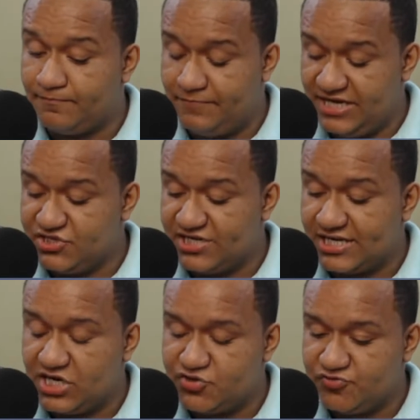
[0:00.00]
page in the
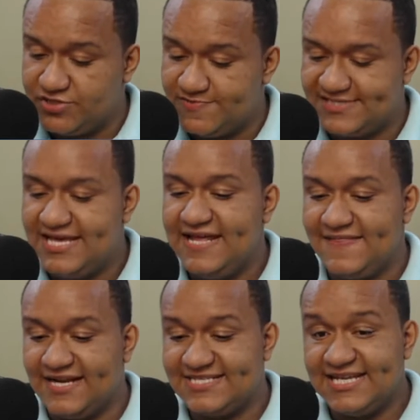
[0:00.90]
Kaieteur News
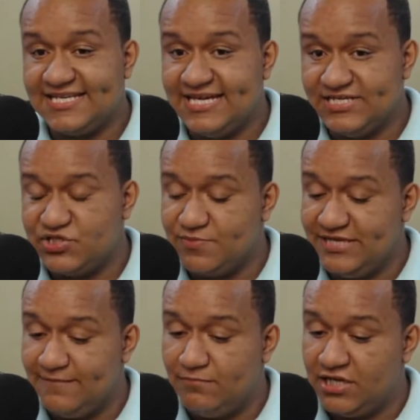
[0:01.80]
that is dedicated to
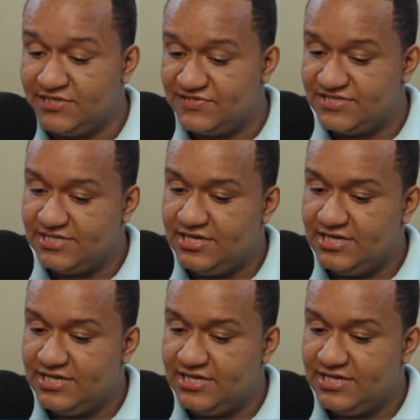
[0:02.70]
being blunt.